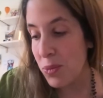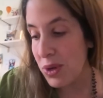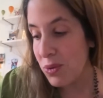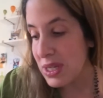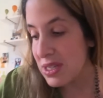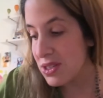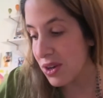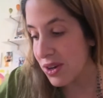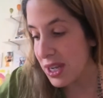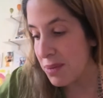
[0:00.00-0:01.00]
when we
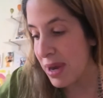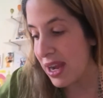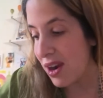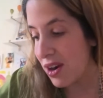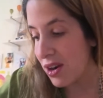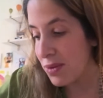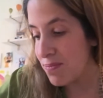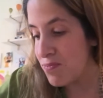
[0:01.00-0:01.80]
started By Heart,